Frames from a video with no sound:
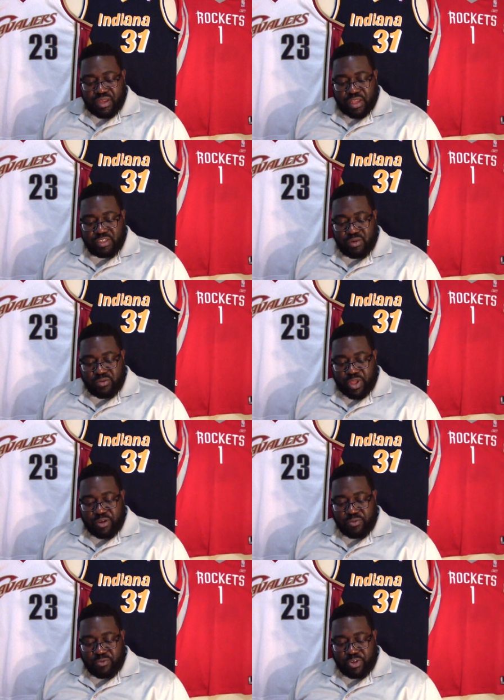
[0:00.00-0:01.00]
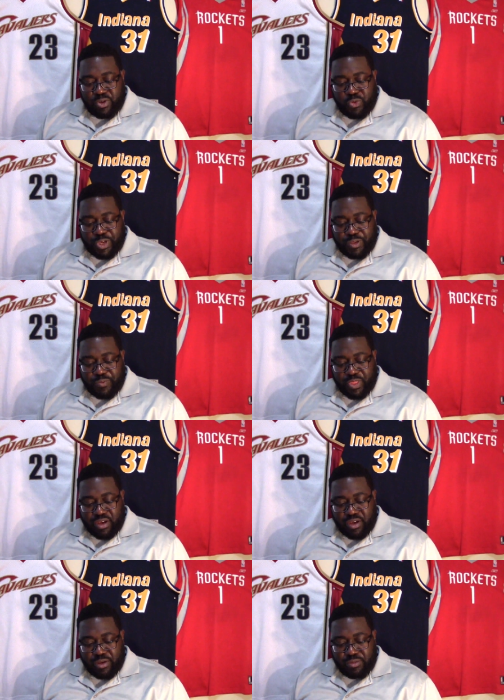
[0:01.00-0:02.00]
So, like, real quick,
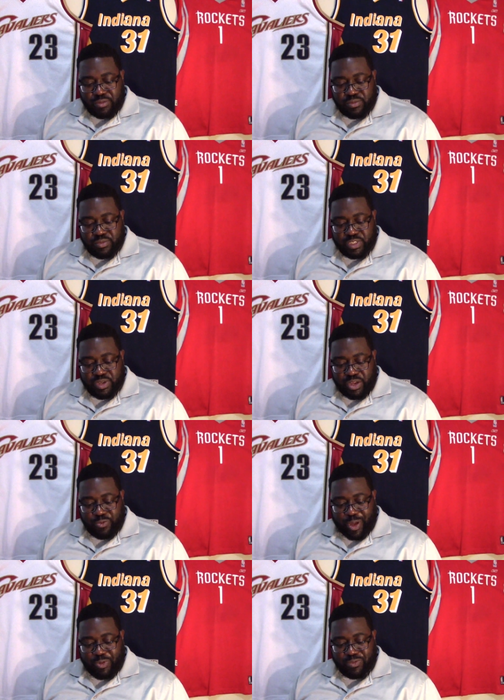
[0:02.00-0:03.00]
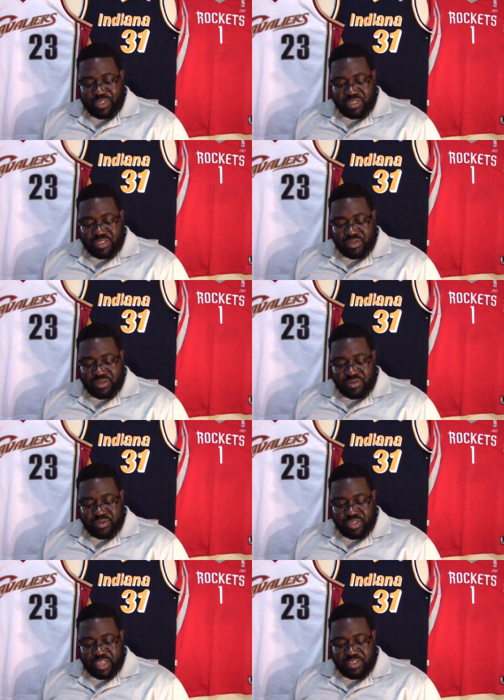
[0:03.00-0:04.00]
so I can wrap up this little
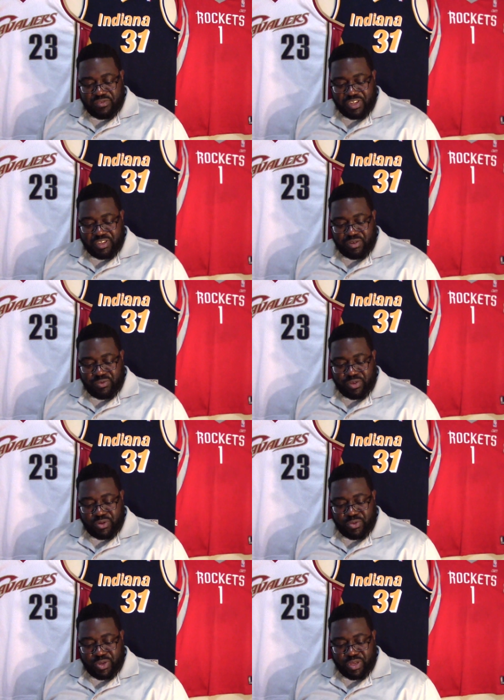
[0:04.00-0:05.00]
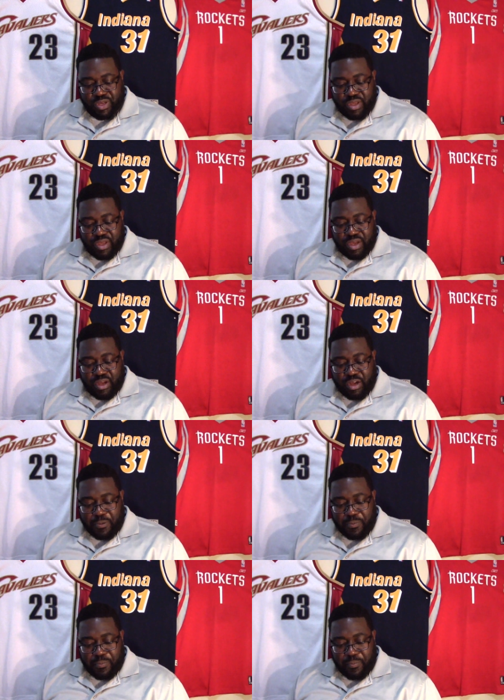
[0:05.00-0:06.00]
Knicks video real quick.
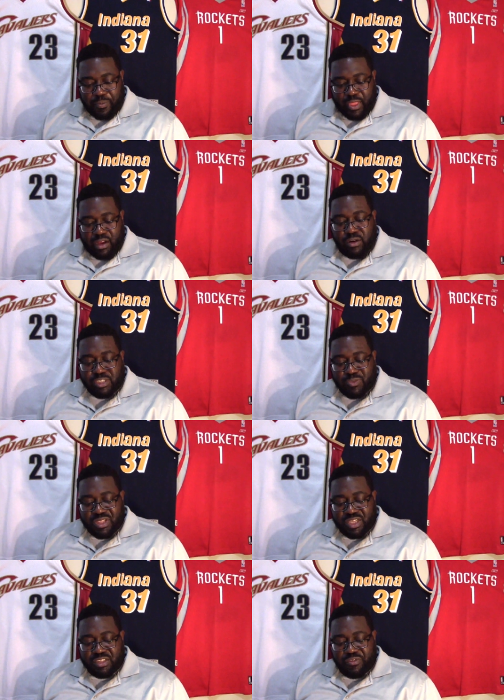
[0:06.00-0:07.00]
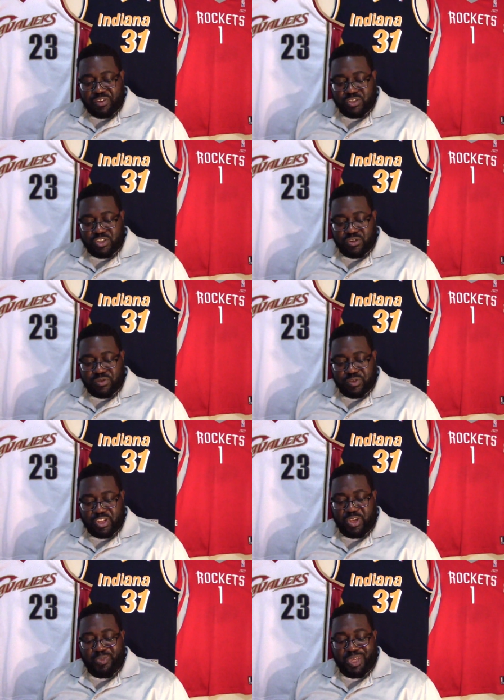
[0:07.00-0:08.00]
Ultimately, the future
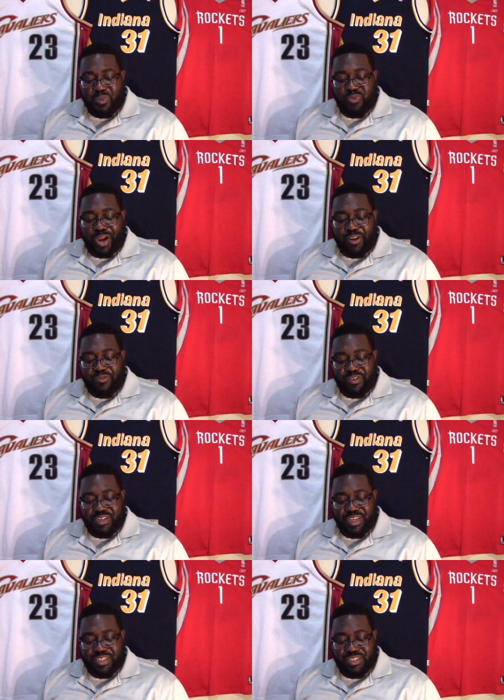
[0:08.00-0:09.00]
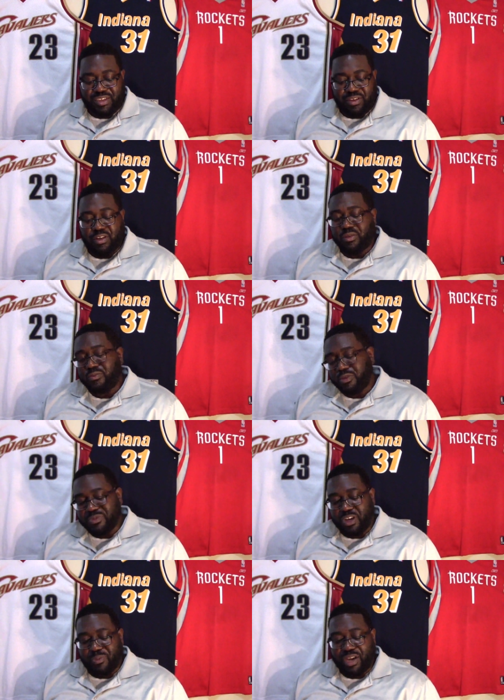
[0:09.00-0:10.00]
could be bright for the Knicks. Let me
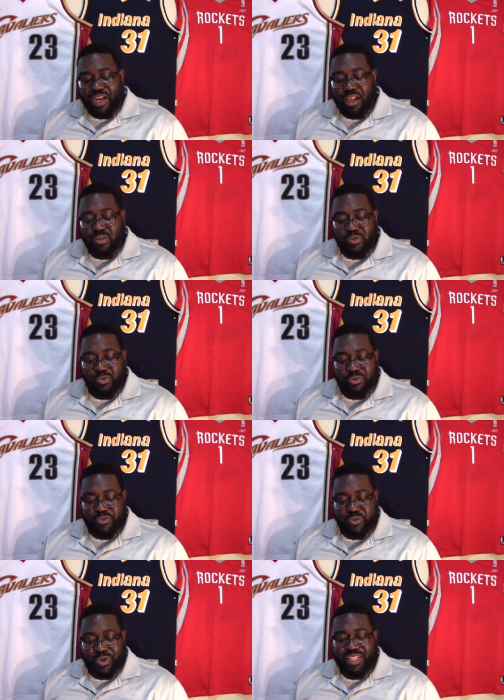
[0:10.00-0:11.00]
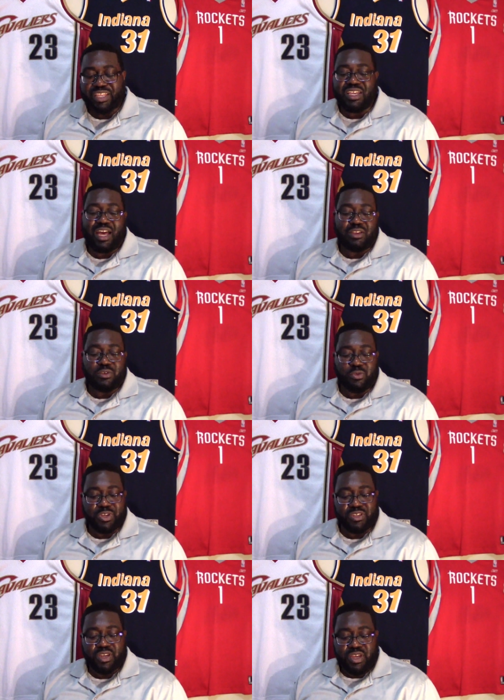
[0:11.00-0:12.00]
talk about Kyle O'Quinn real quick. I think Kyle
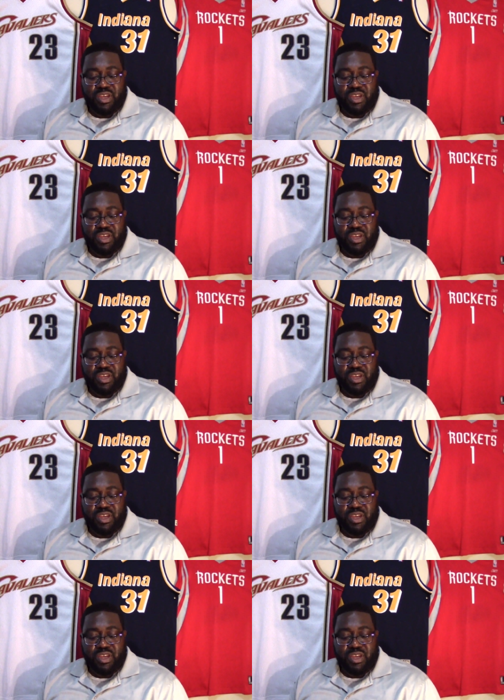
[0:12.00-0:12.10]
O'Quinn